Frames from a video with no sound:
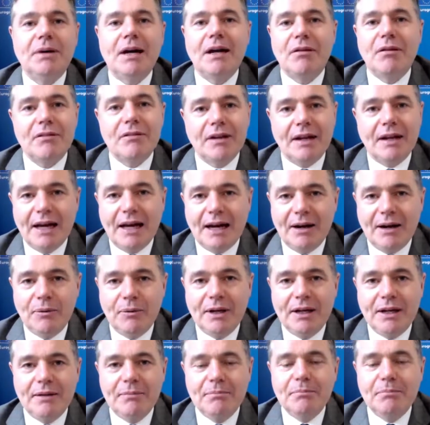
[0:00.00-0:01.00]
based on how
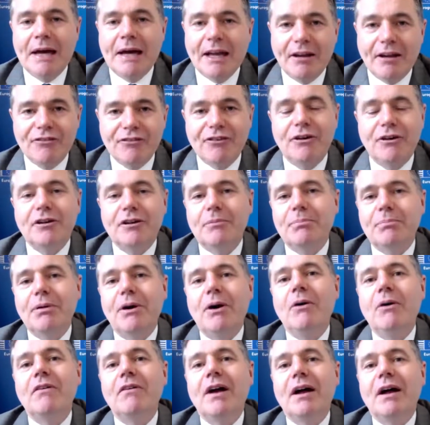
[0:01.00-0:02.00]
we make further
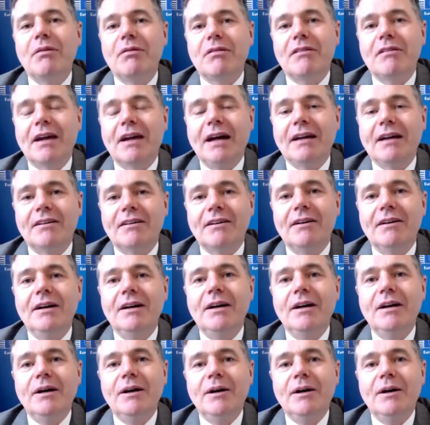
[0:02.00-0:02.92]
progress together,